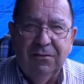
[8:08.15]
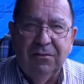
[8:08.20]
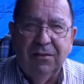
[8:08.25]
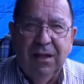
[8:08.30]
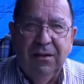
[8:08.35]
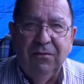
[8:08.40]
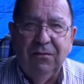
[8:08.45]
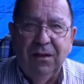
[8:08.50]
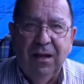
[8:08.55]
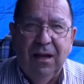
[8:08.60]

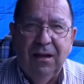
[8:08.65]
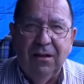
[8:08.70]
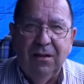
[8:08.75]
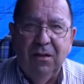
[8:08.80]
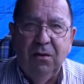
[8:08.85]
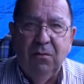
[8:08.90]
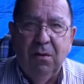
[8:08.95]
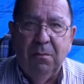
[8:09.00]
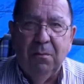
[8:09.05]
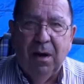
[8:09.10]
They've got
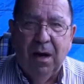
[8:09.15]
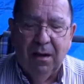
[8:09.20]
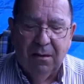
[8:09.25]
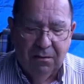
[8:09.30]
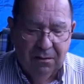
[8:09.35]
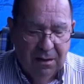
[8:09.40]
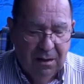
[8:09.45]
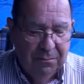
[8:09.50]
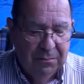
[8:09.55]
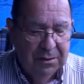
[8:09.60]
newer
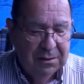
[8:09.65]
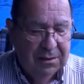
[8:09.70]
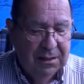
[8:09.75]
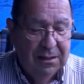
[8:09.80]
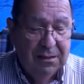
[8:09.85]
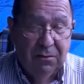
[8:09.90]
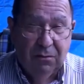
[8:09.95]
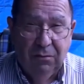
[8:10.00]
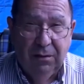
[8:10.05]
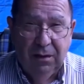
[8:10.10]
model numbers.
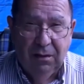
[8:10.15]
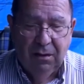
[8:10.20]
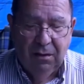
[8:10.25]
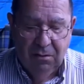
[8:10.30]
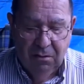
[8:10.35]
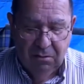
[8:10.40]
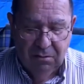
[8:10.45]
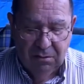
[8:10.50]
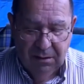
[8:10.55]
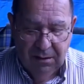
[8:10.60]
These are real
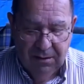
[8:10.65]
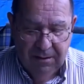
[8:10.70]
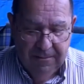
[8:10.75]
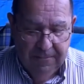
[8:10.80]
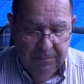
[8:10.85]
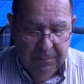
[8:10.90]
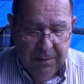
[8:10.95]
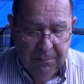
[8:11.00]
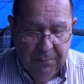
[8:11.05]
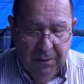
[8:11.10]
old,
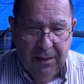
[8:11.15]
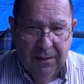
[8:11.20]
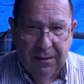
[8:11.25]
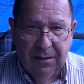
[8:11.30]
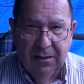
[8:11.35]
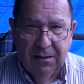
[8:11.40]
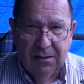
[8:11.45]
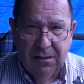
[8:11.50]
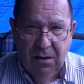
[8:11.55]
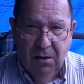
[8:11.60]
but
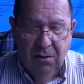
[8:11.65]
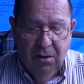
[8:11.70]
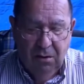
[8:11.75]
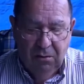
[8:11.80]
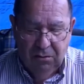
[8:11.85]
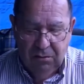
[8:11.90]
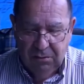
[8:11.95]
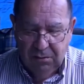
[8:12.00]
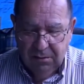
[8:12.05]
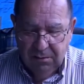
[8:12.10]
there's no hole.